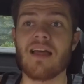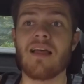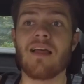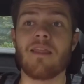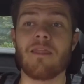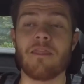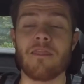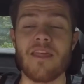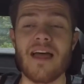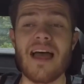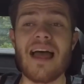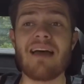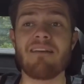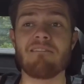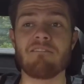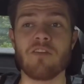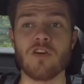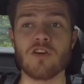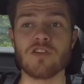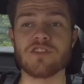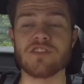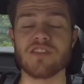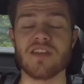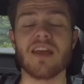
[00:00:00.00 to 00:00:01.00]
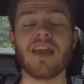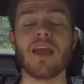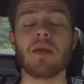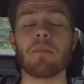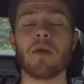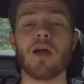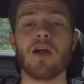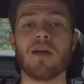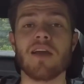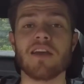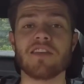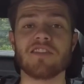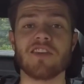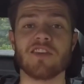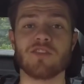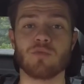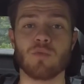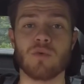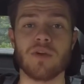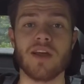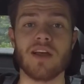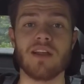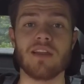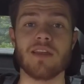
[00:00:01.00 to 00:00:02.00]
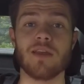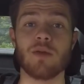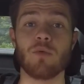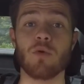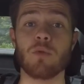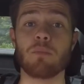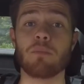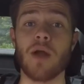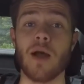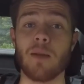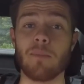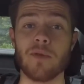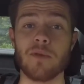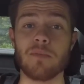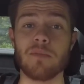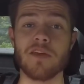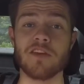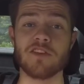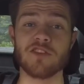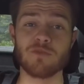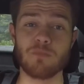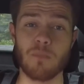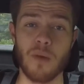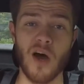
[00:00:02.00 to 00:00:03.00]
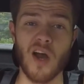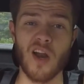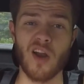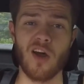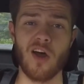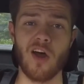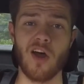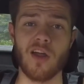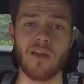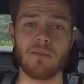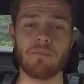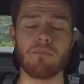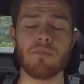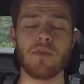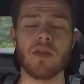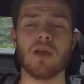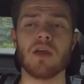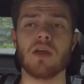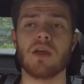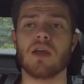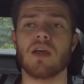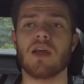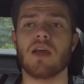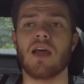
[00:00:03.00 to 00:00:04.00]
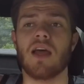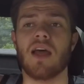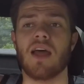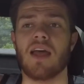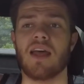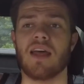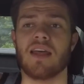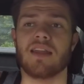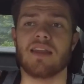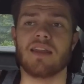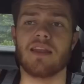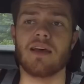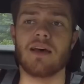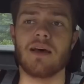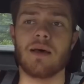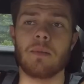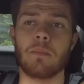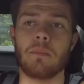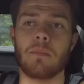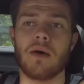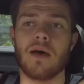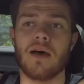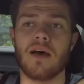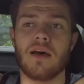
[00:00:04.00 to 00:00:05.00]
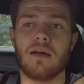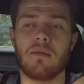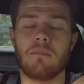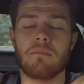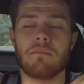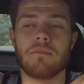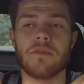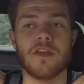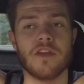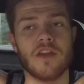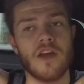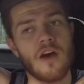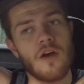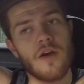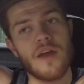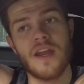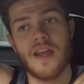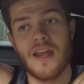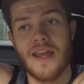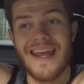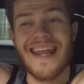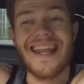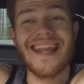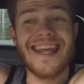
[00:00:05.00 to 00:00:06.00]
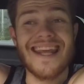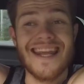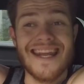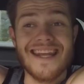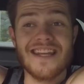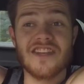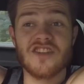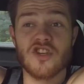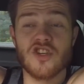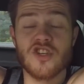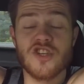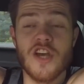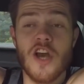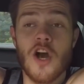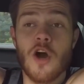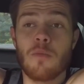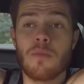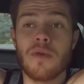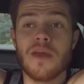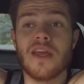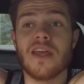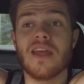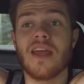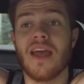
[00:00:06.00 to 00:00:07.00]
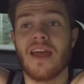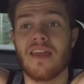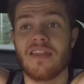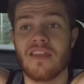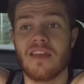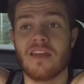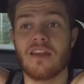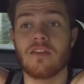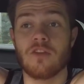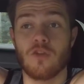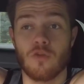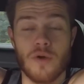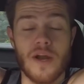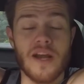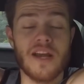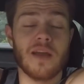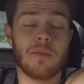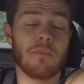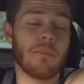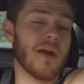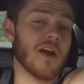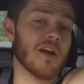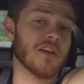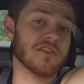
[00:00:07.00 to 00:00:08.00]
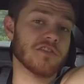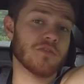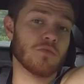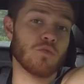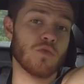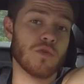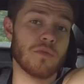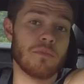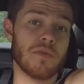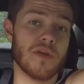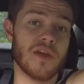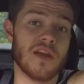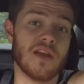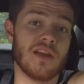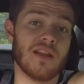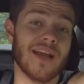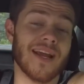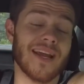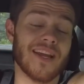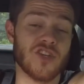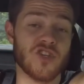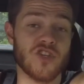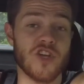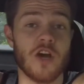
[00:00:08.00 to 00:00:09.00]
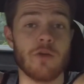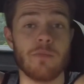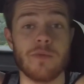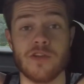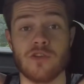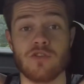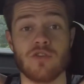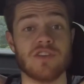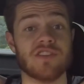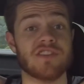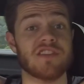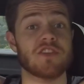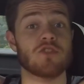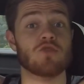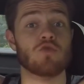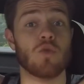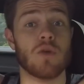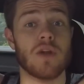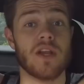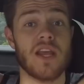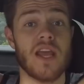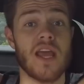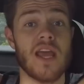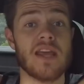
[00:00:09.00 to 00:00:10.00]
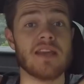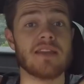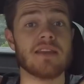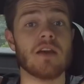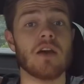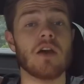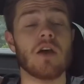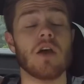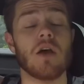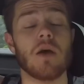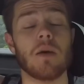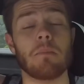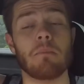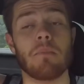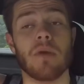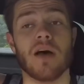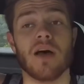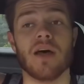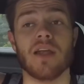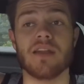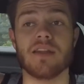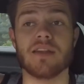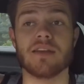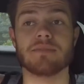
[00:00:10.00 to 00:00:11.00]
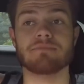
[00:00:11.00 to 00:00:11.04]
that versus a Camaro SS1LE would probably be spot on. And you know, it is a Shelby, and the direct comparison would be like a Shelby to a Z28, but